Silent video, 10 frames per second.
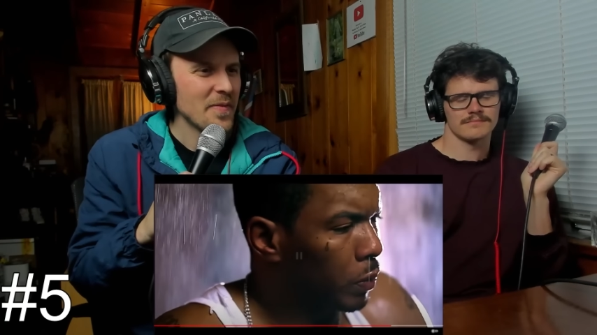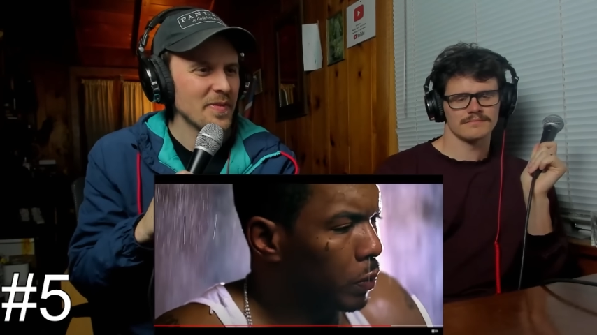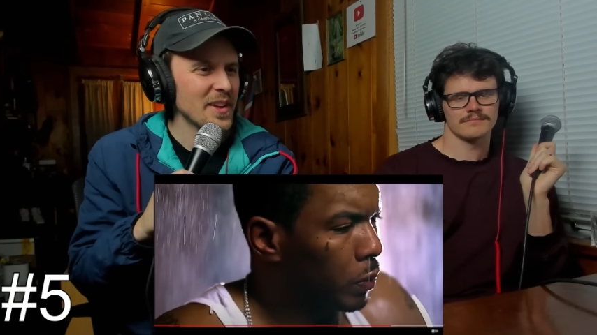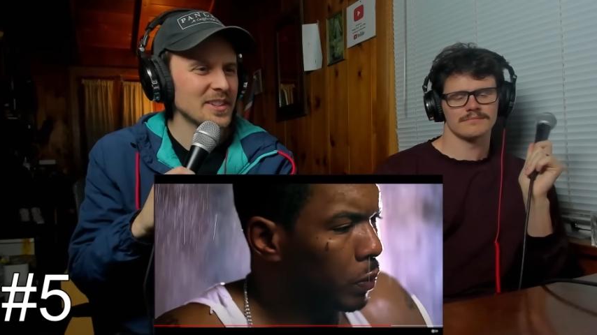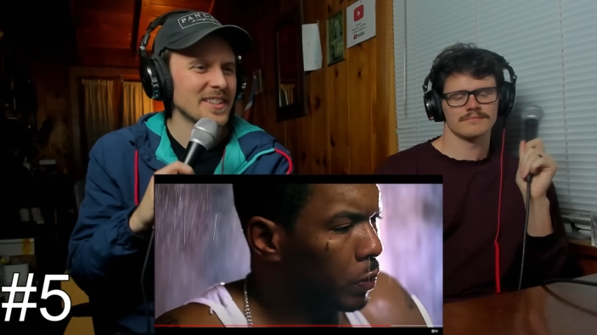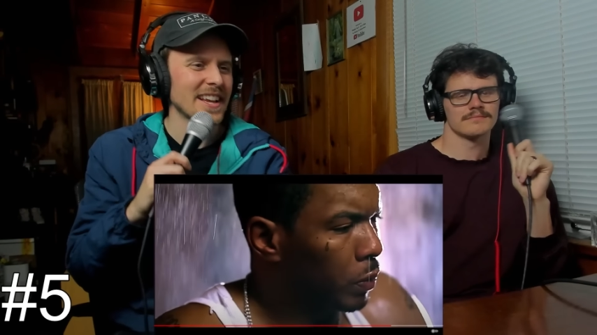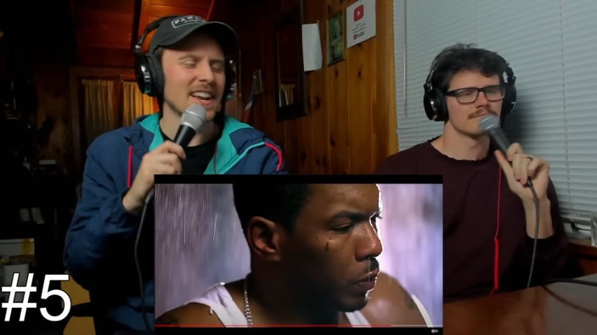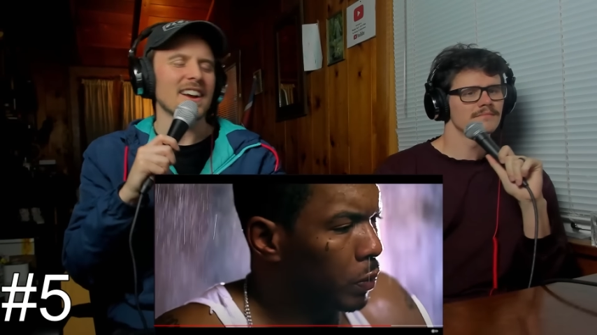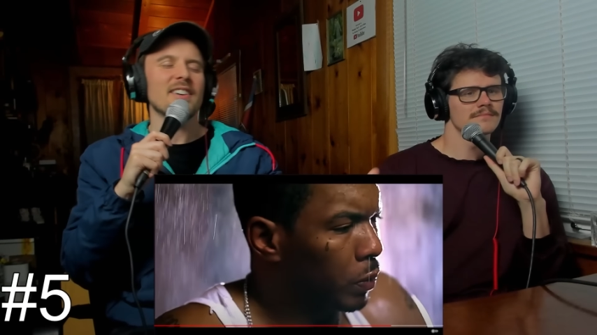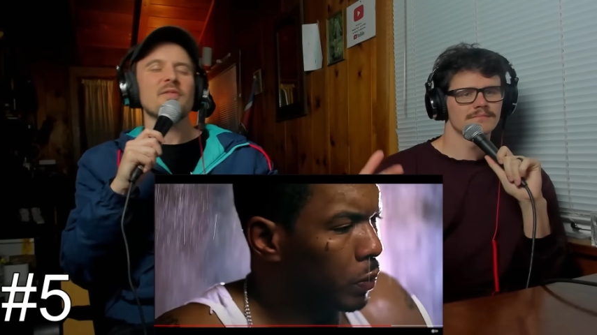Speaker 1: there's like
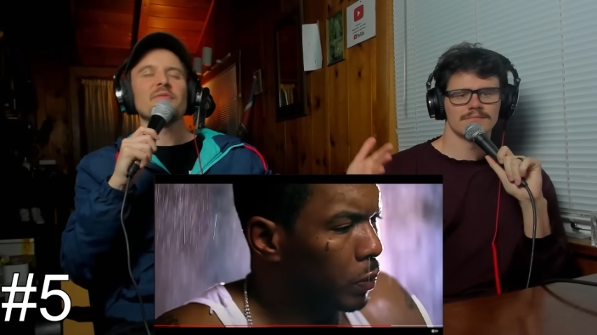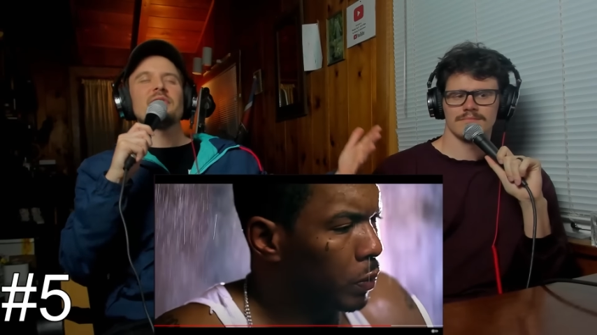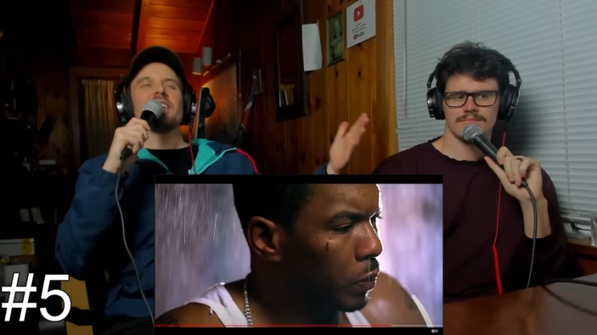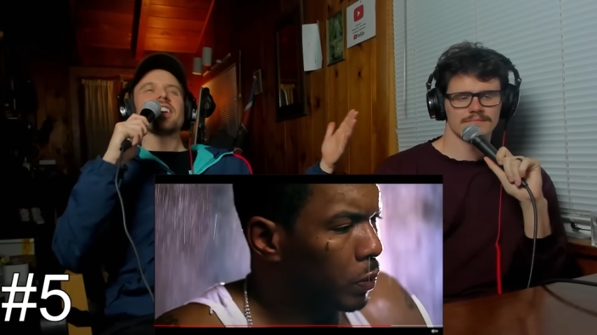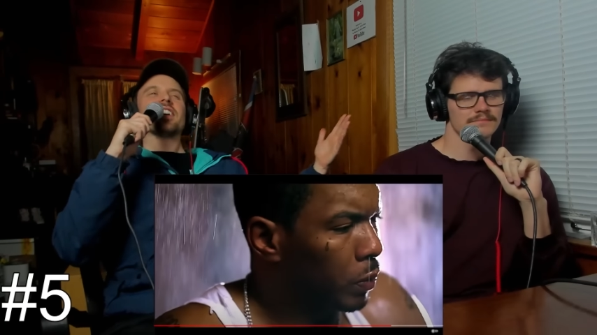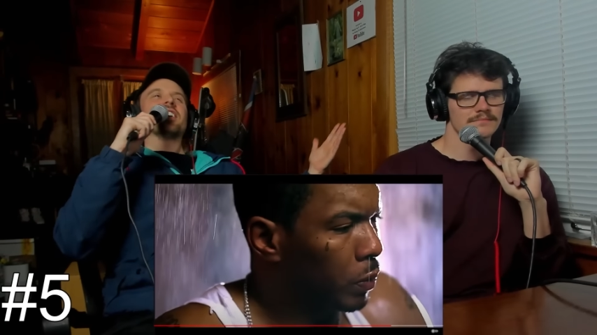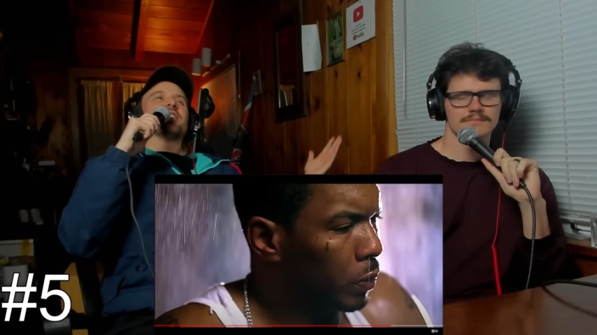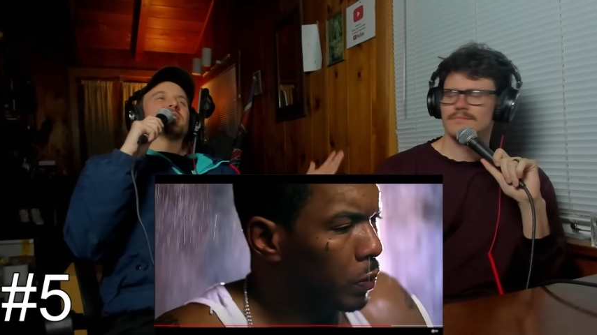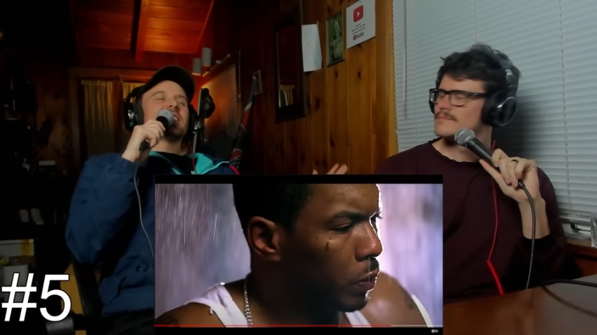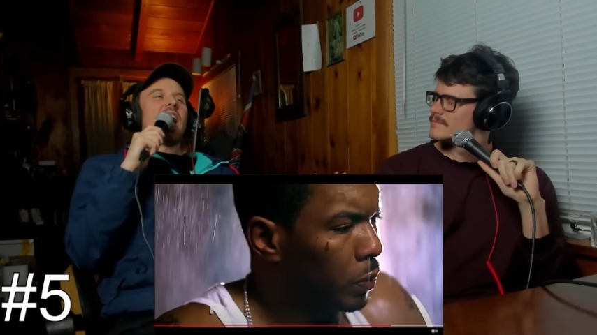
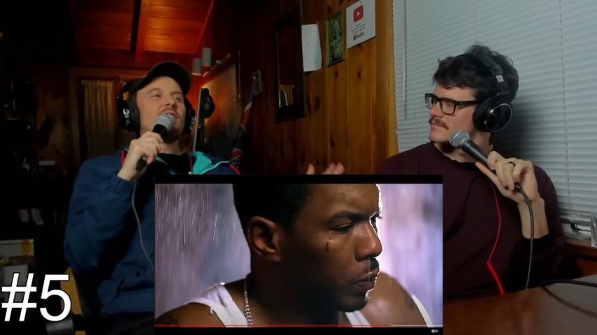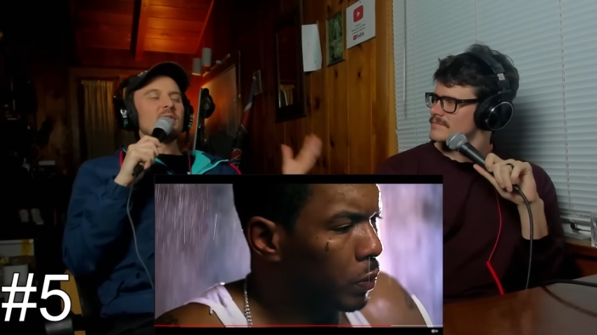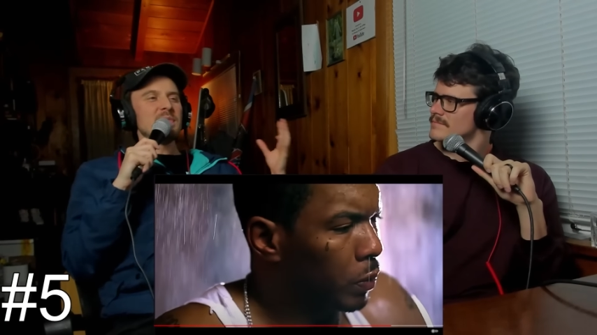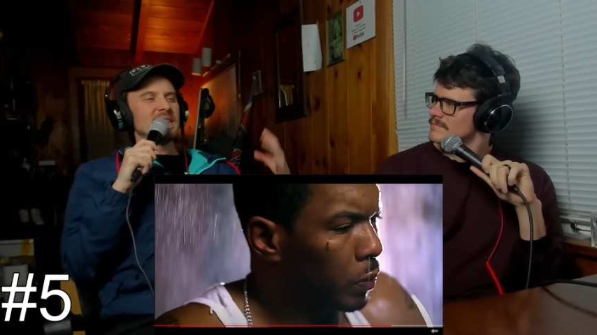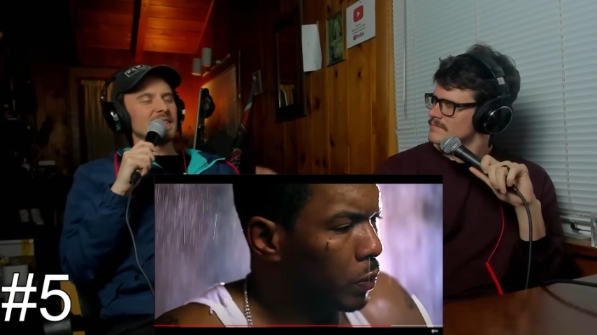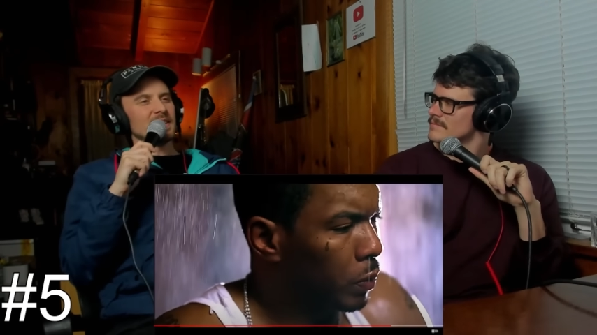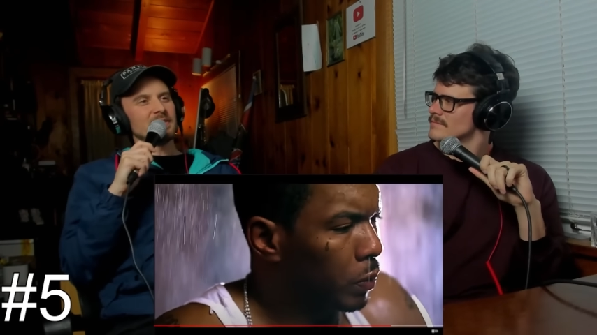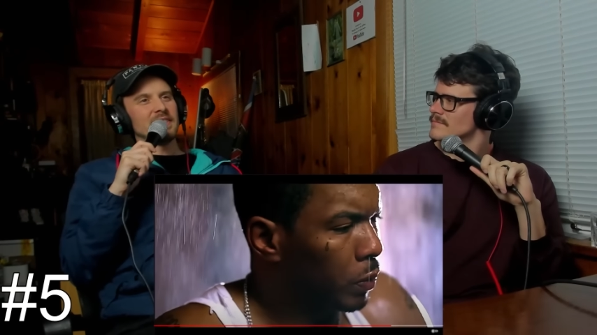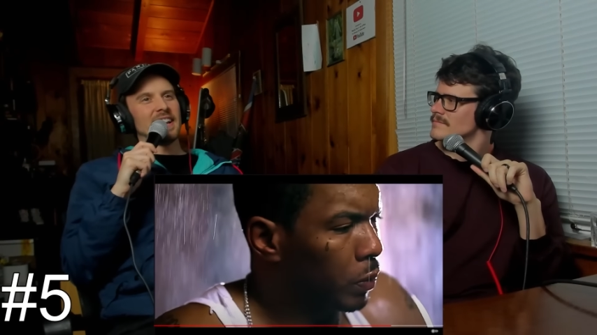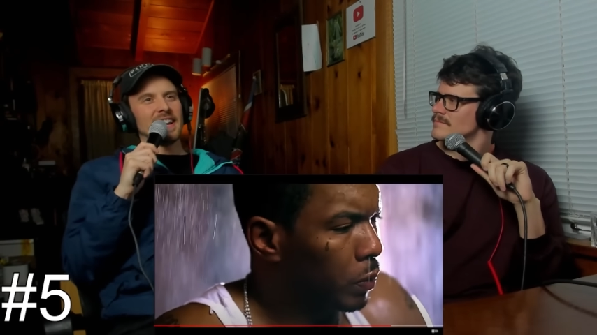there's an element of
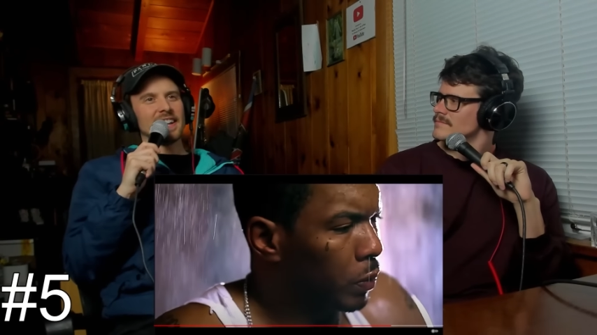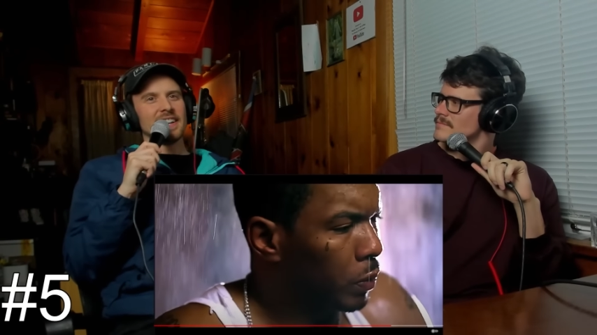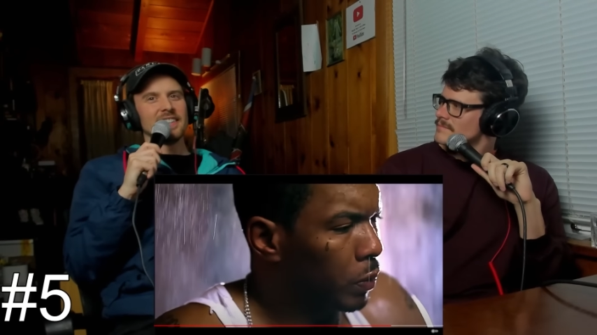like